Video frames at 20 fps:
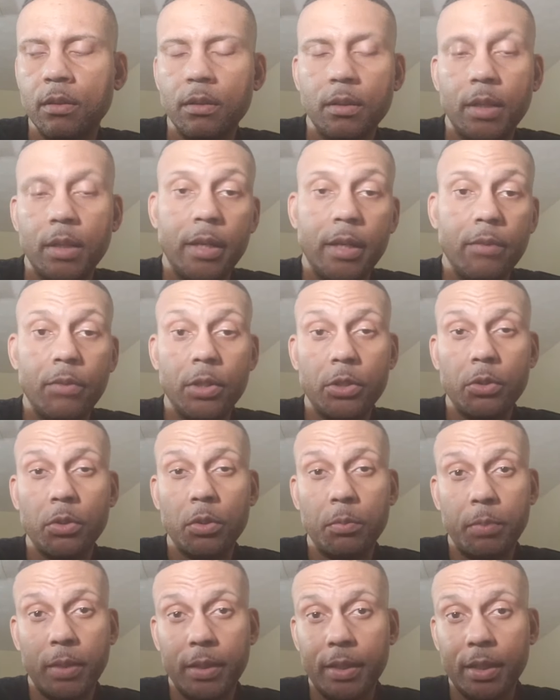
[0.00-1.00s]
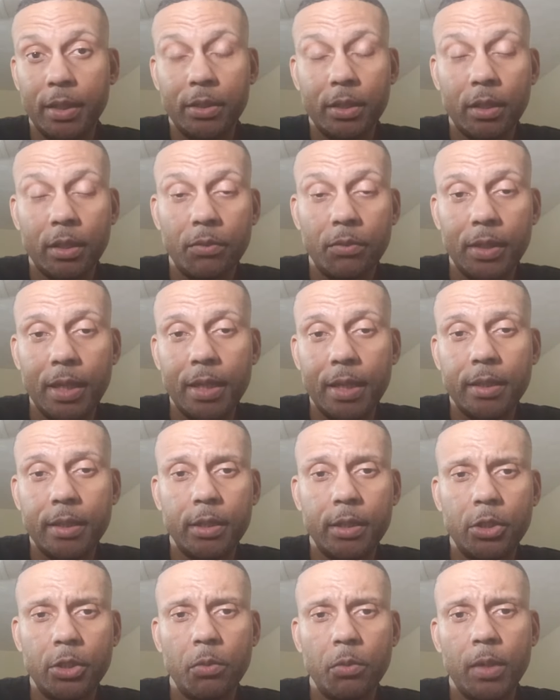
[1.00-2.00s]
individuals put themselves in that
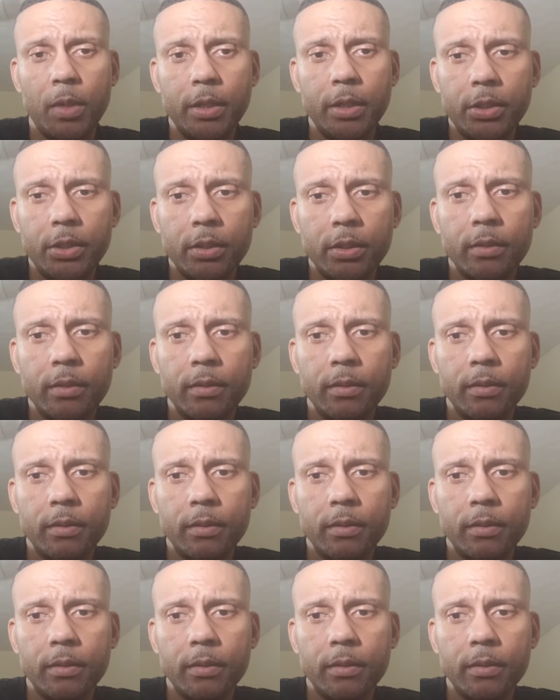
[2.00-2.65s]
situation.